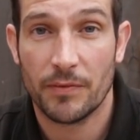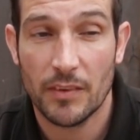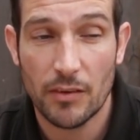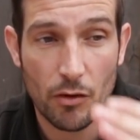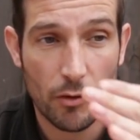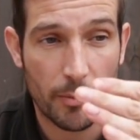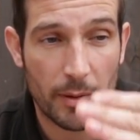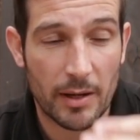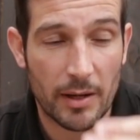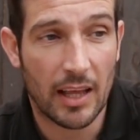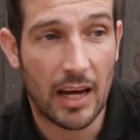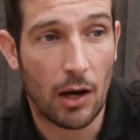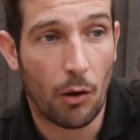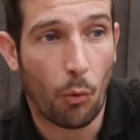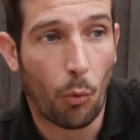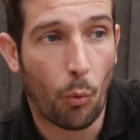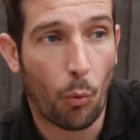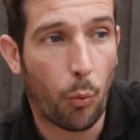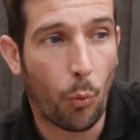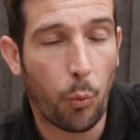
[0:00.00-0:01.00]
Do a bit
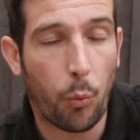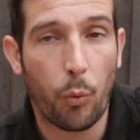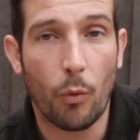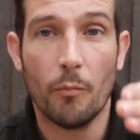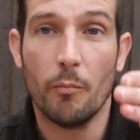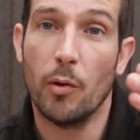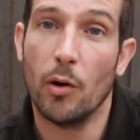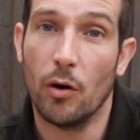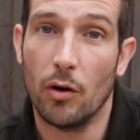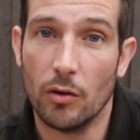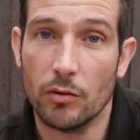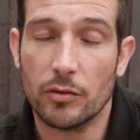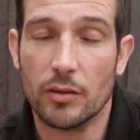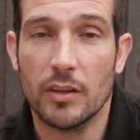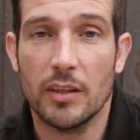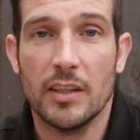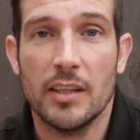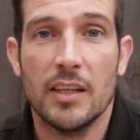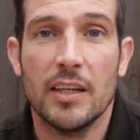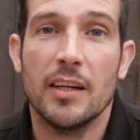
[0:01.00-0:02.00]
like, but
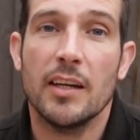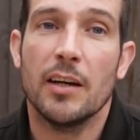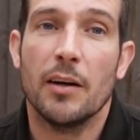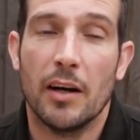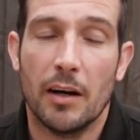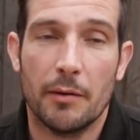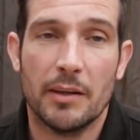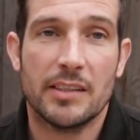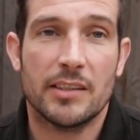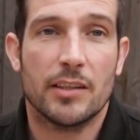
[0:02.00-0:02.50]
I went